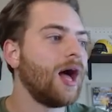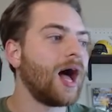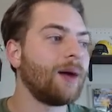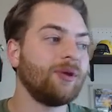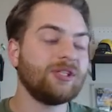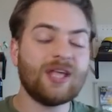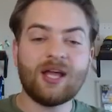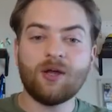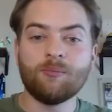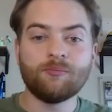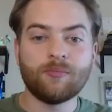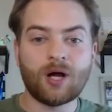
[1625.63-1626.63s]
I'm going to take
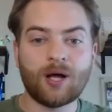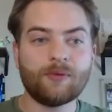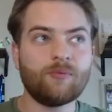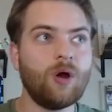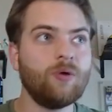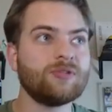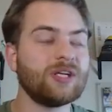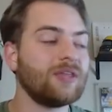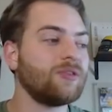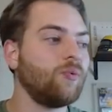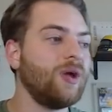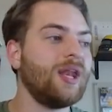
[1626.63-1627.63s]
them on the road to get
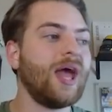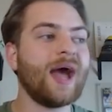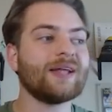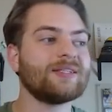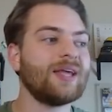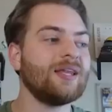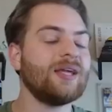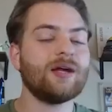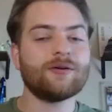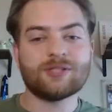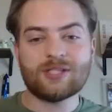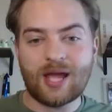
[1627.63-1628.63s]
the win at San
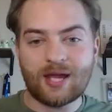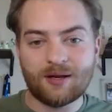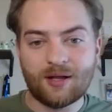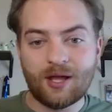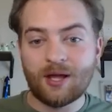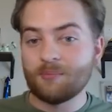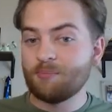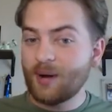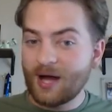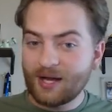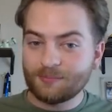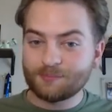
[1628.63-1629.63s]
Diego State,
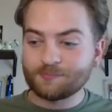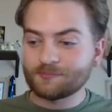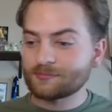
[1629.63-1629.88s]
but